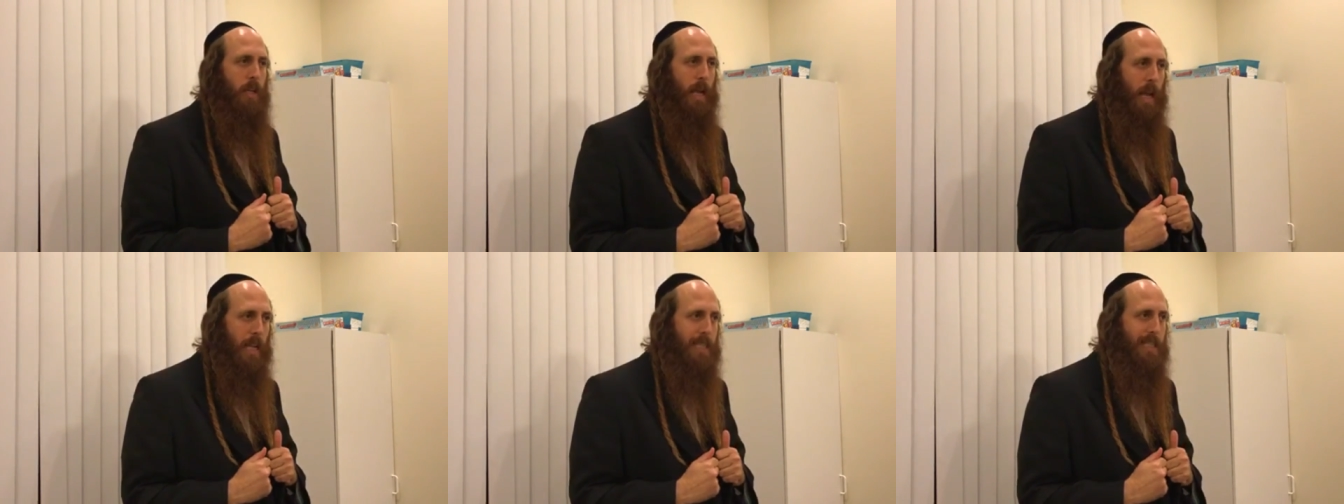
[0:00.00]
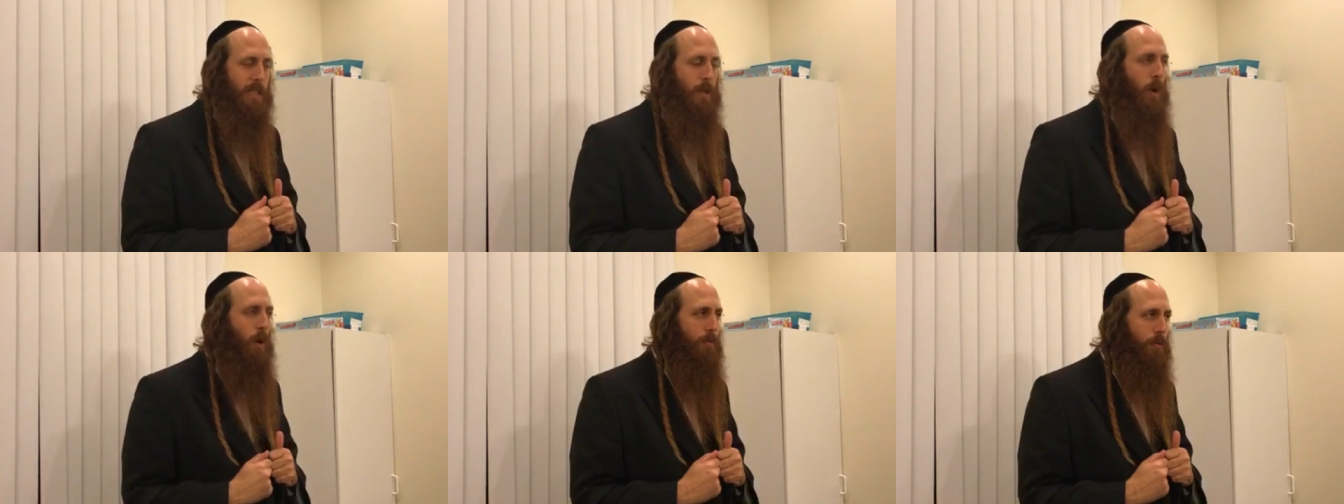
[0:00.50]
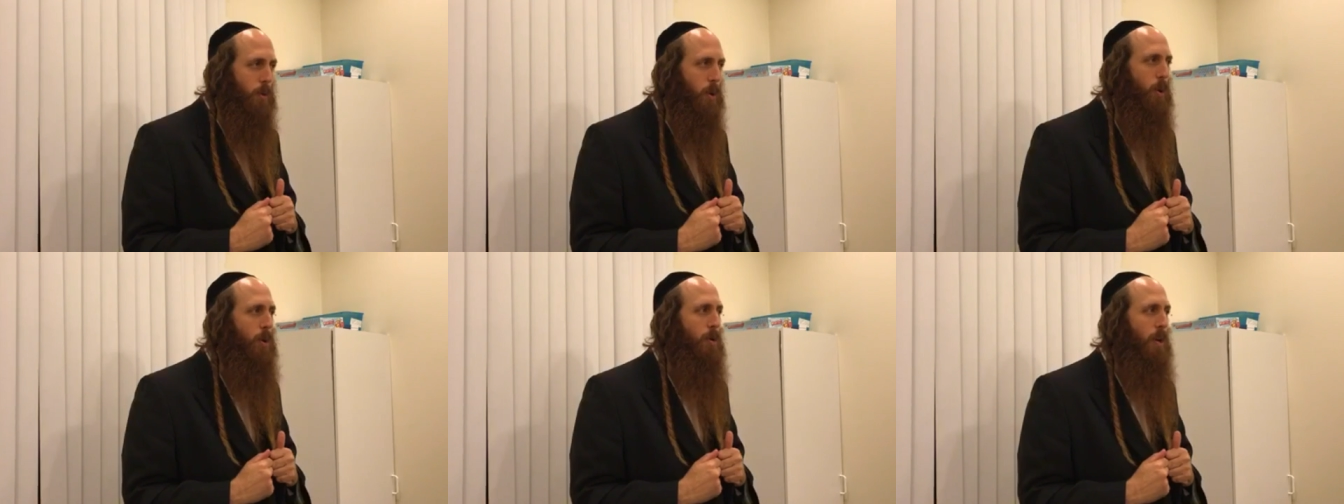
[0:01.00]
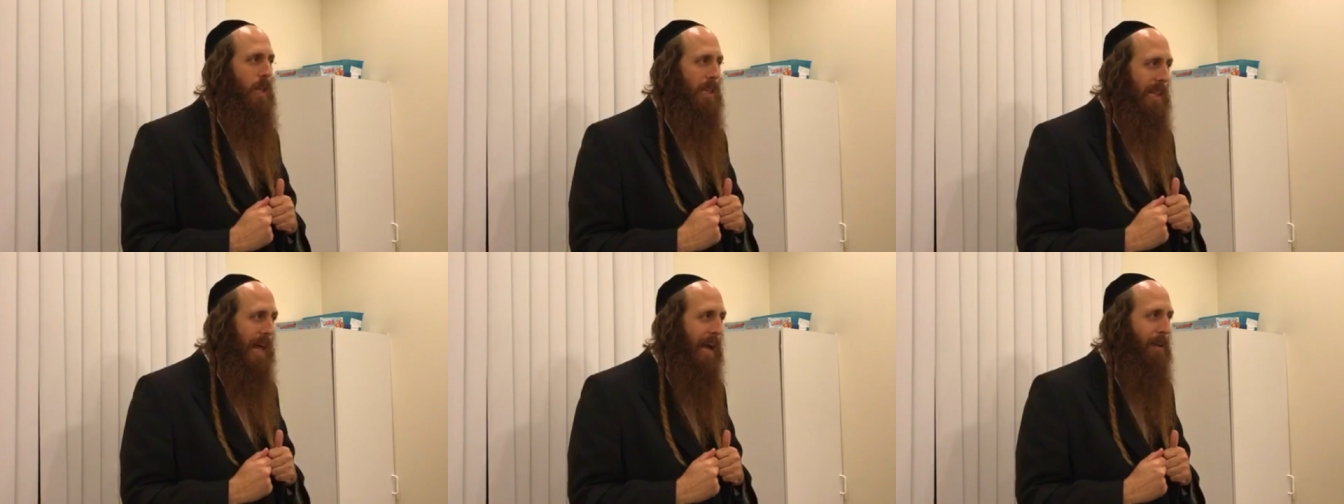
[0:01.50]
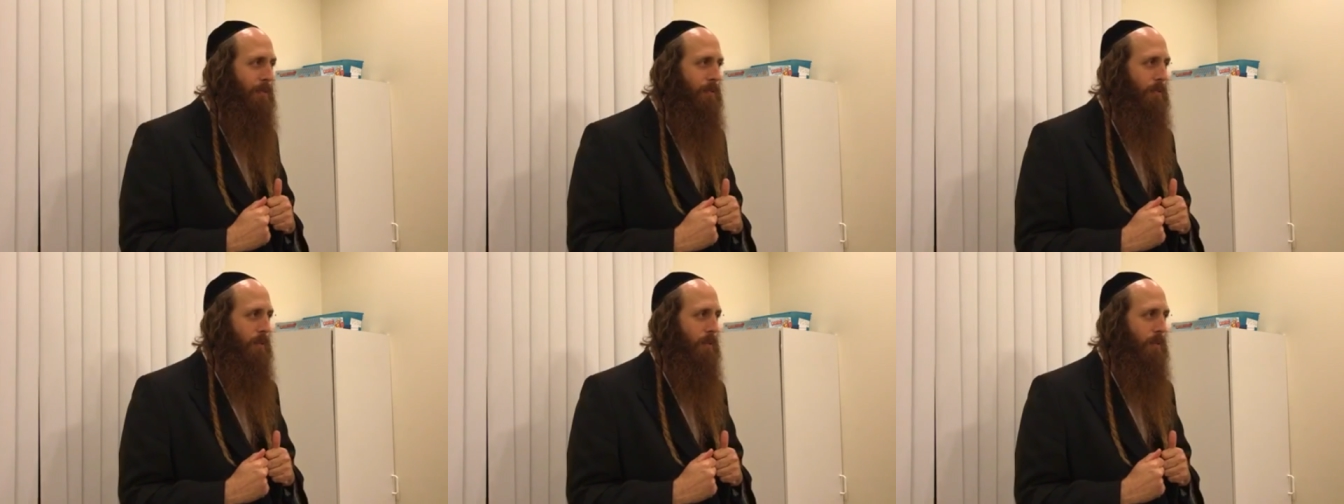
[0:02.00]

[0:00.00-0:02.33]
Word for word: answer of your life,